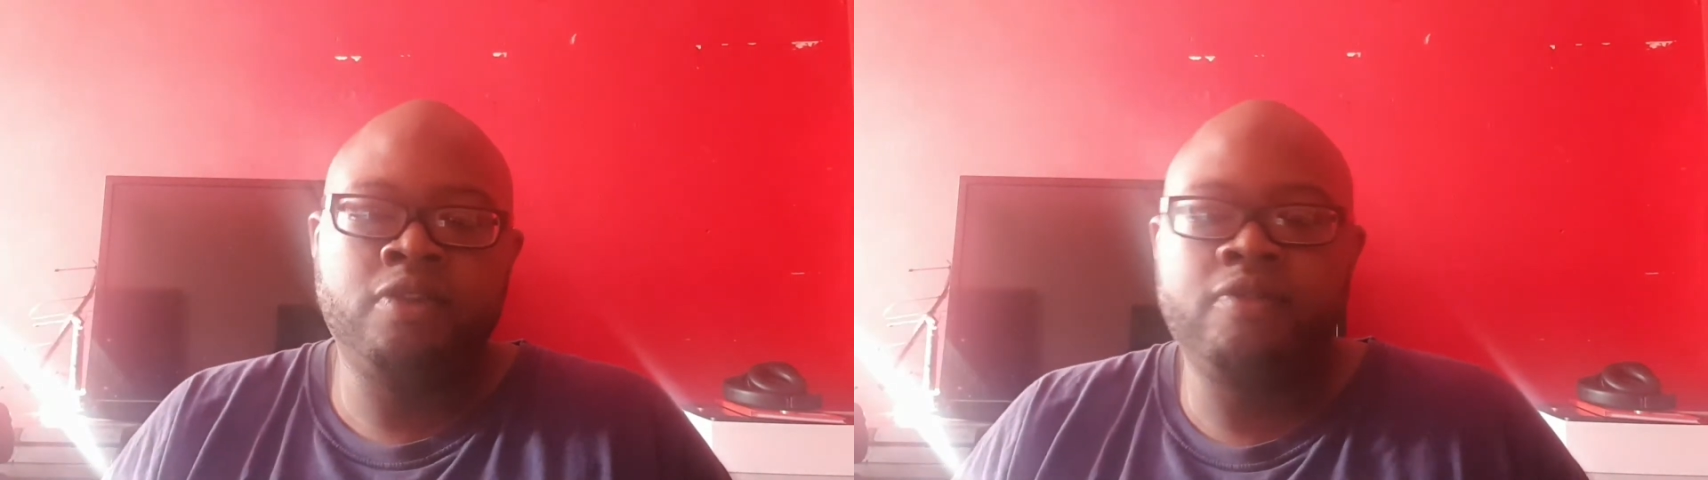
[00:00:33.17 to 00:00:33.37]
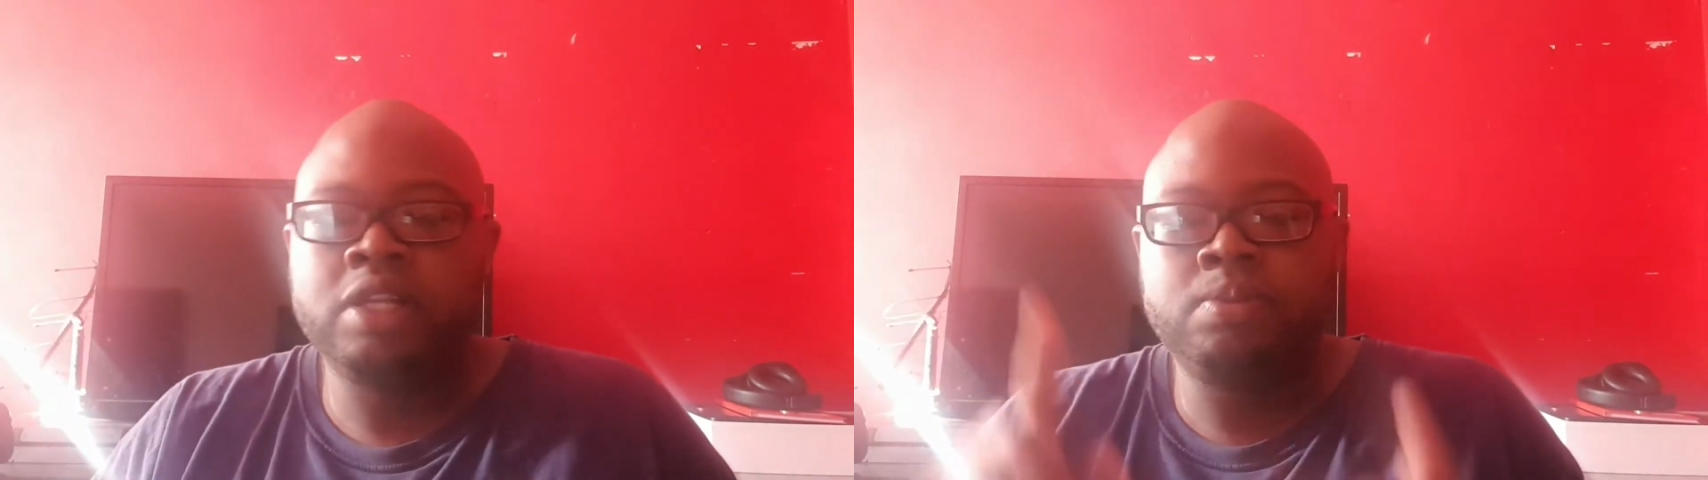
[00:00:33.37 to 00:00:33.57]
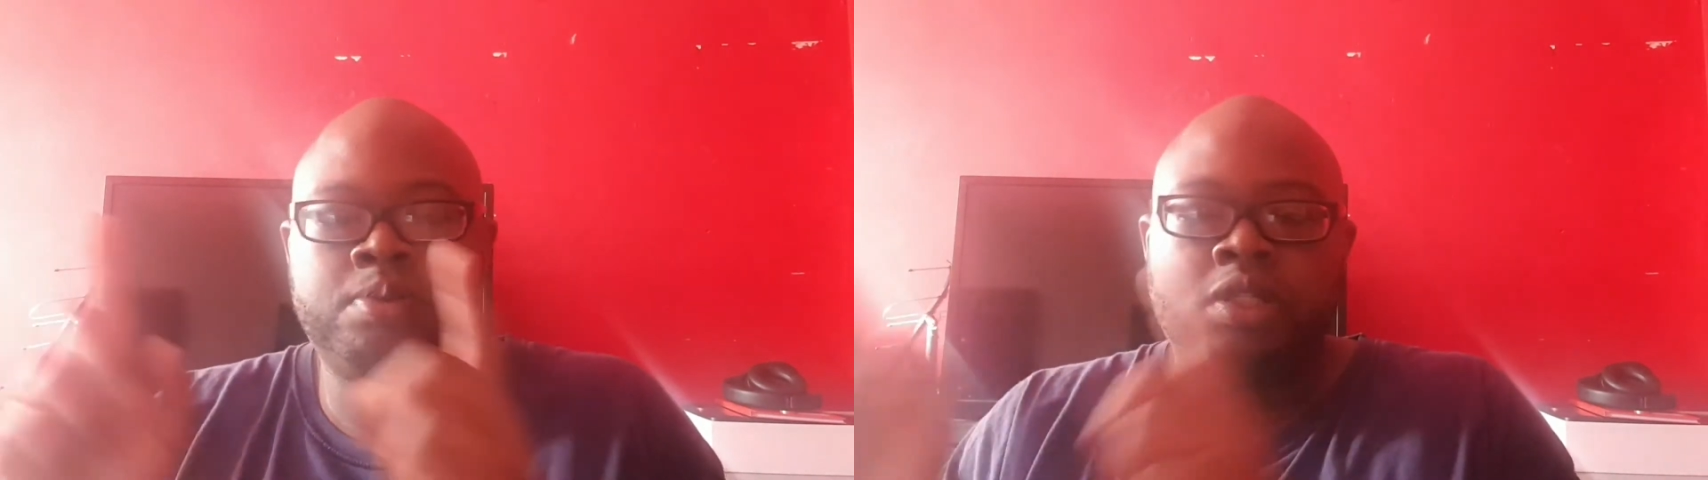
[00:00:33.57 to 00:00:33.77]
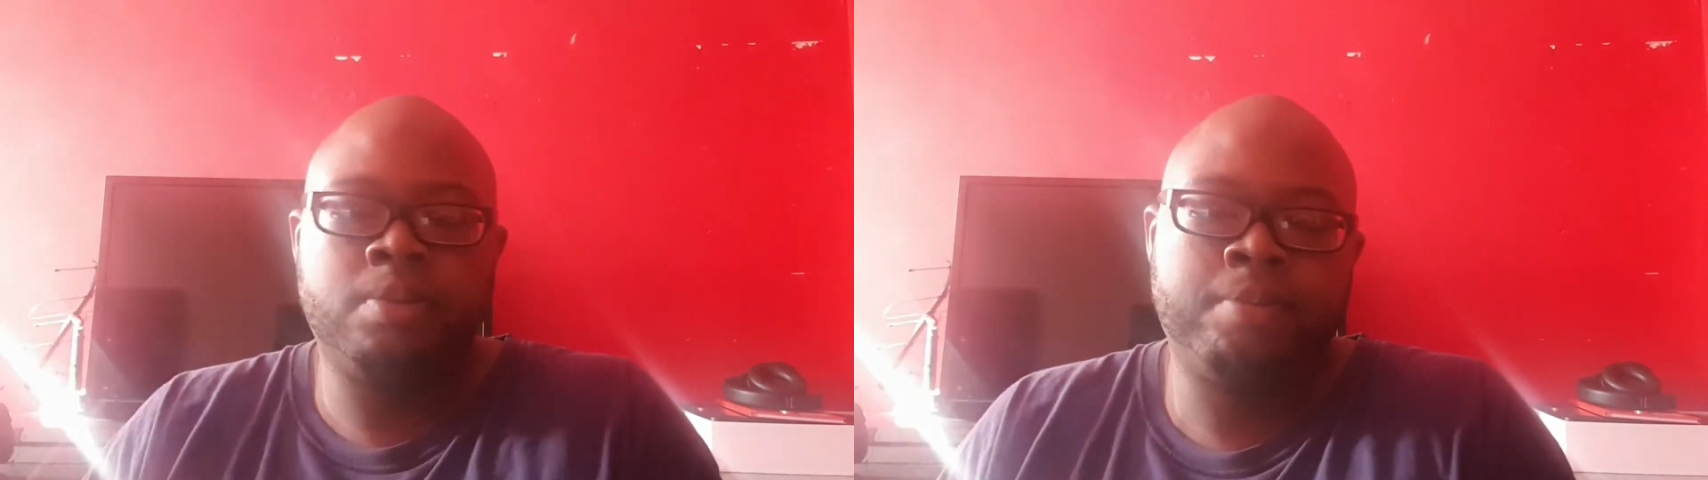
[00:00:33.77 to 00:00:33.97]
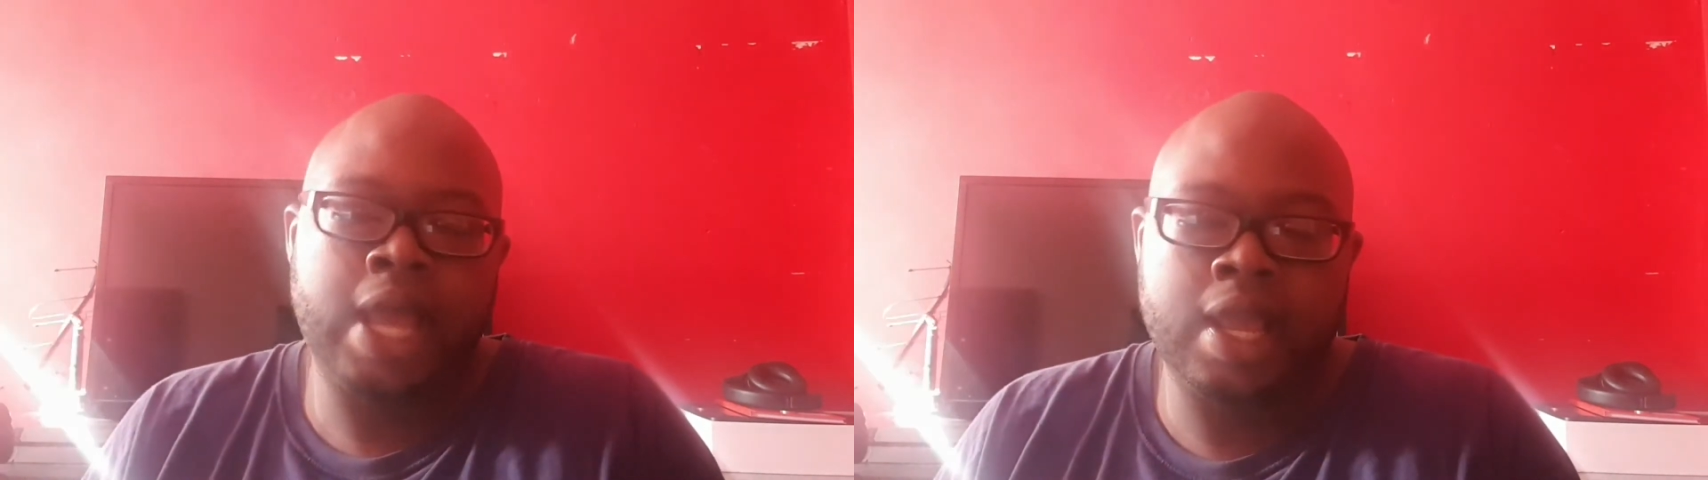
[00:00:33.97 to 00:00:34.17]
they've had to push
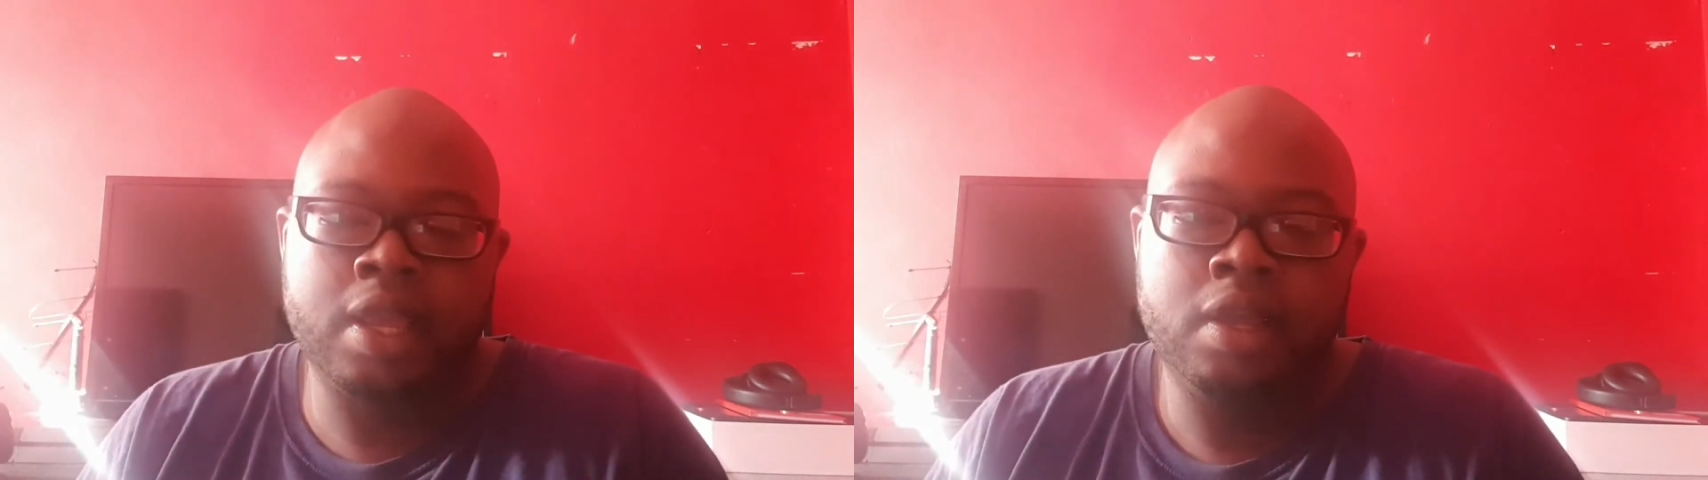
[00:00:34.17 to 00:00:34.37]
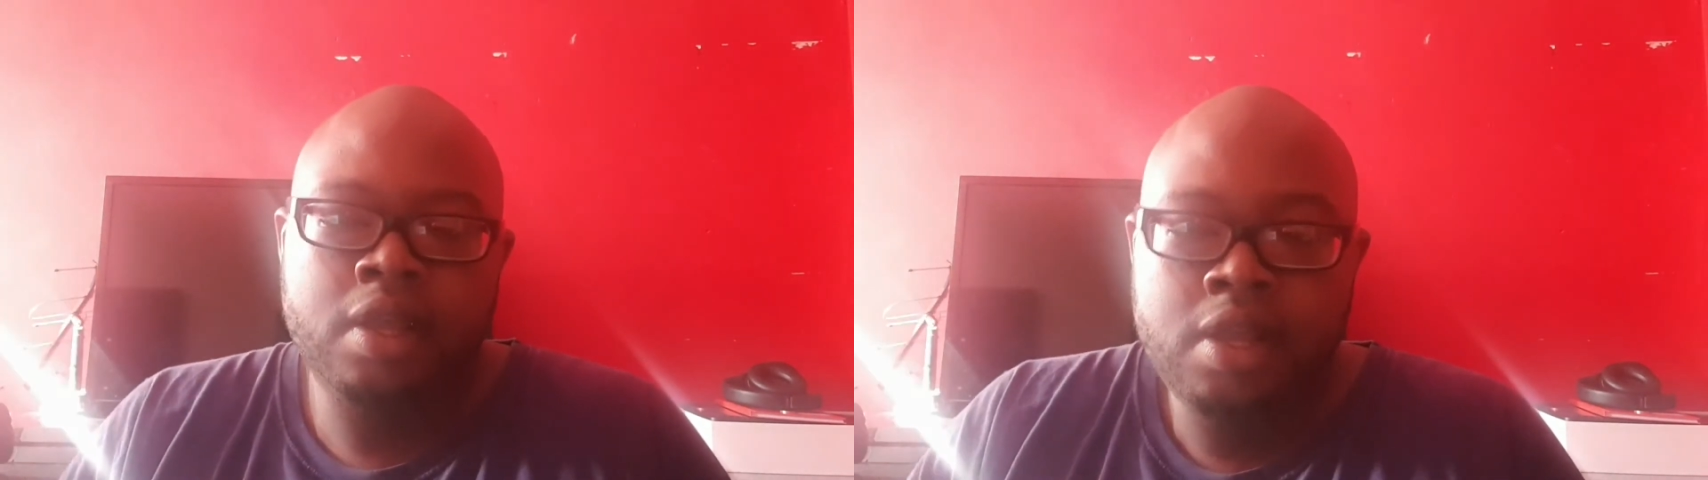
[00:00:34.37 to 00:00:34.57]
it back